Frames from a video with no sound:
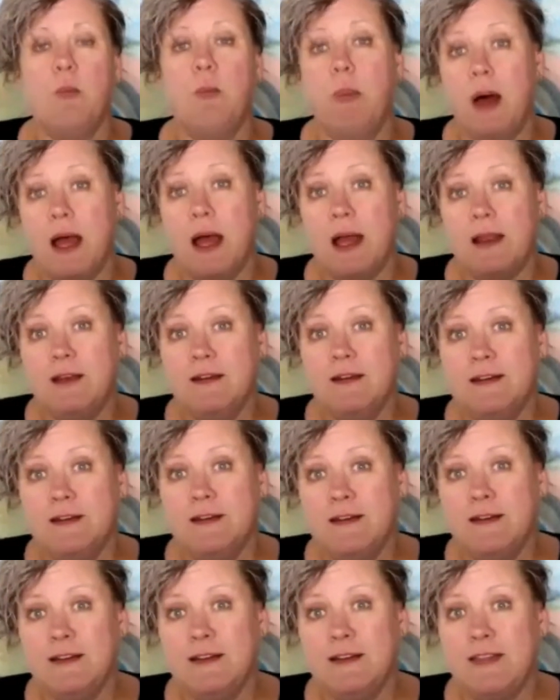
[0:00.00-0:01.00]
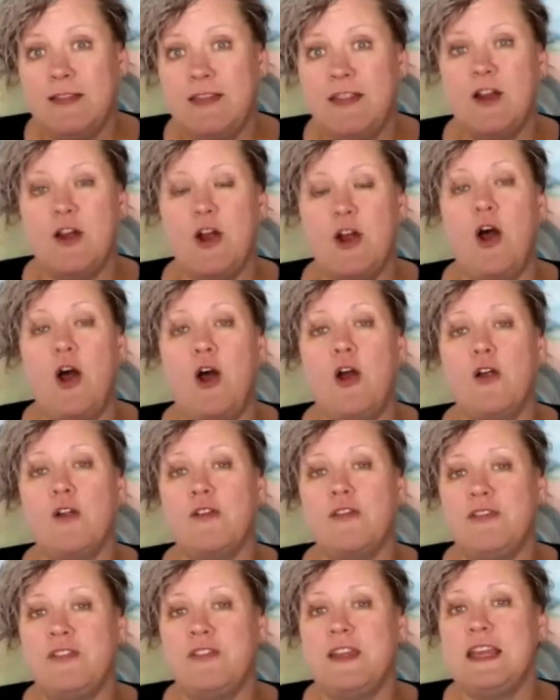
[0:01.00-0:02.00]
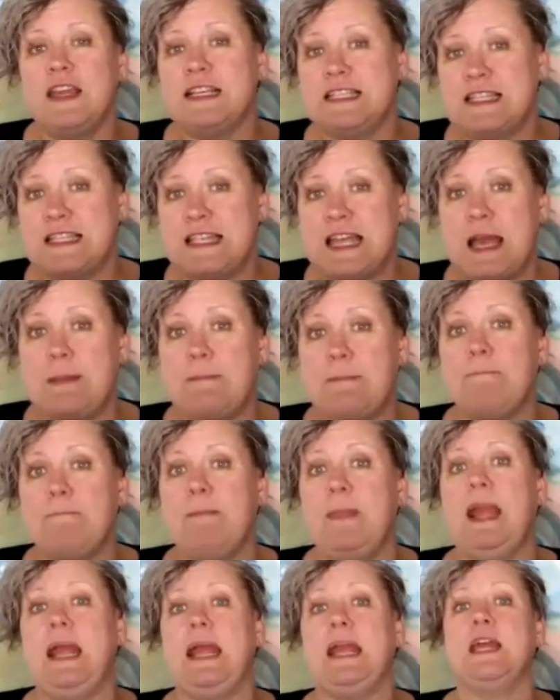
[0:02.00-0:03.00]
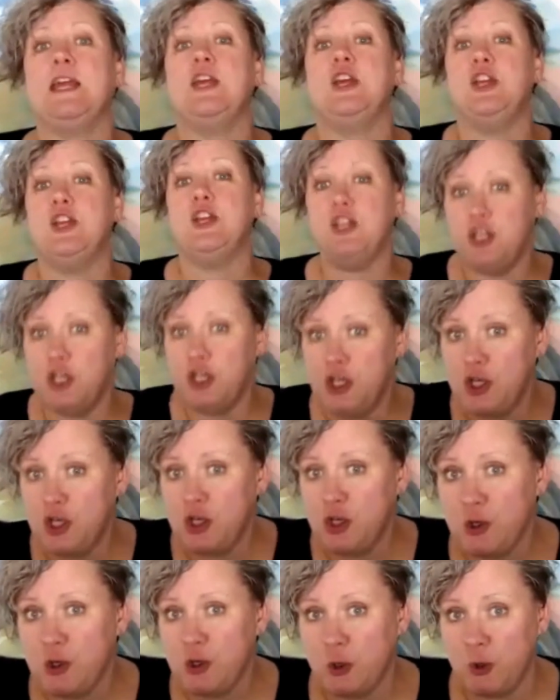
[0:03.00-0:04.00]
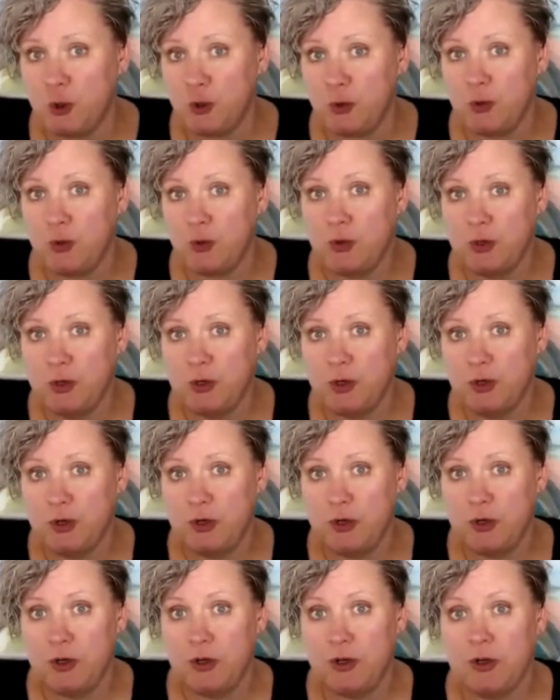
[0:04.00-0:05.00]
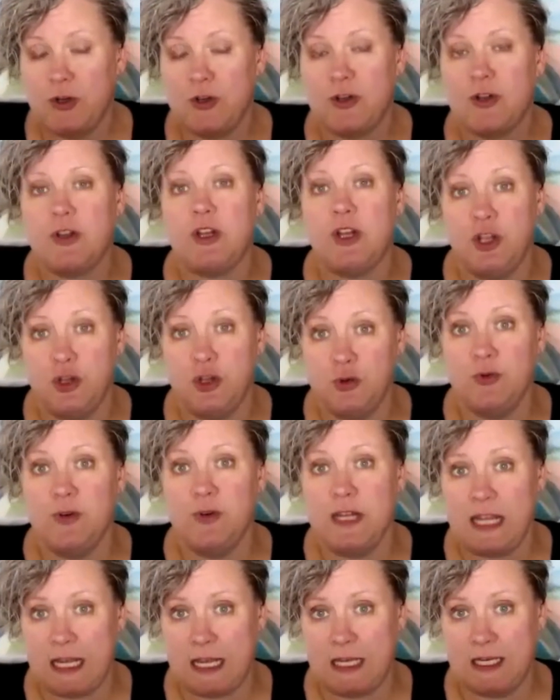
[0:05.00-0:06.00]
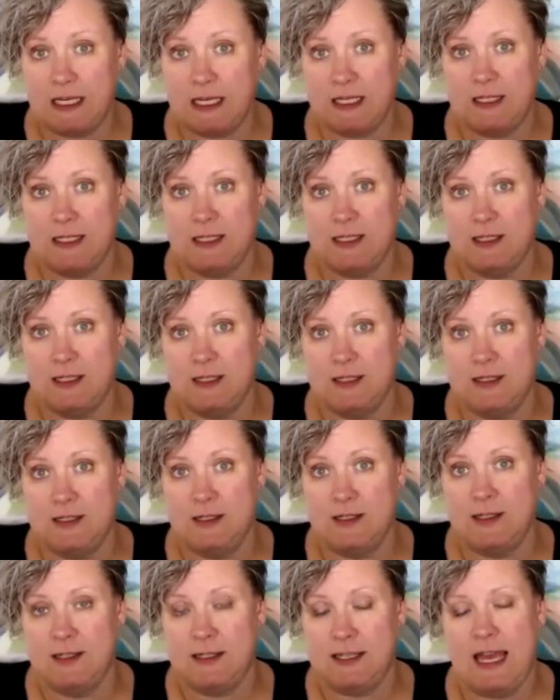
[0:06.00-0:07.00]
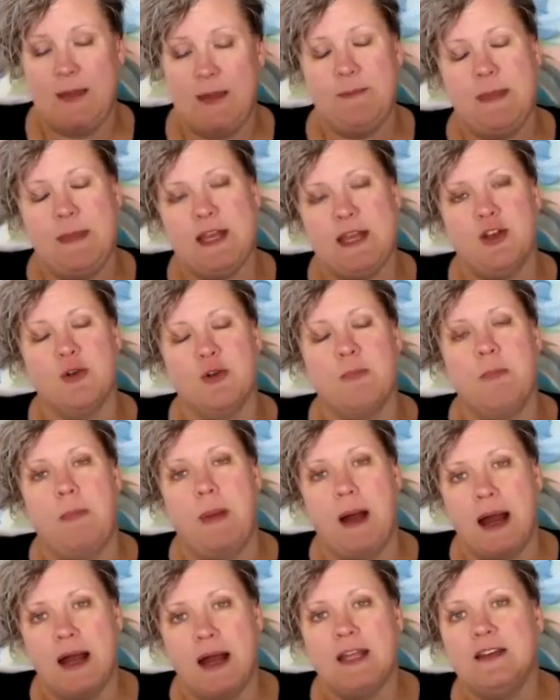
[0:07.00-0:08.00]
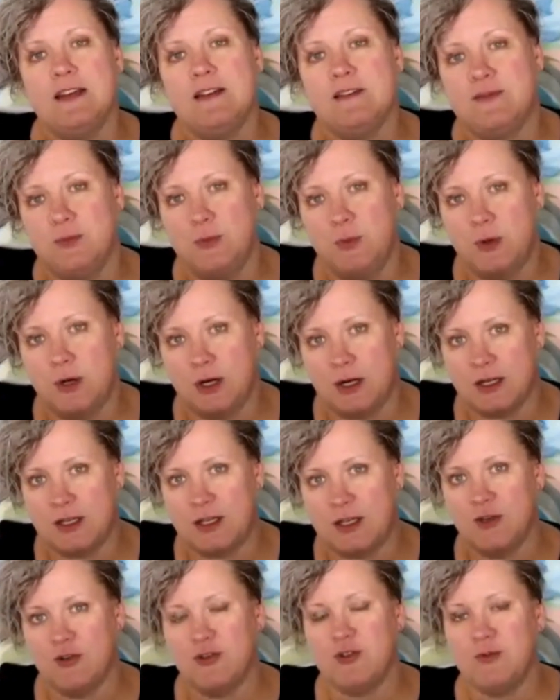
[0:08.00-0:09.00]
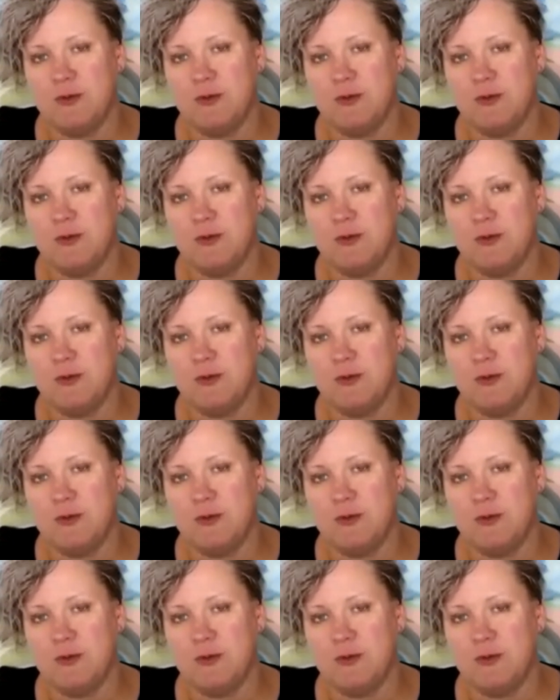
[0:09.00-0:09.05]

But there are things that make you unique and make your body of work, your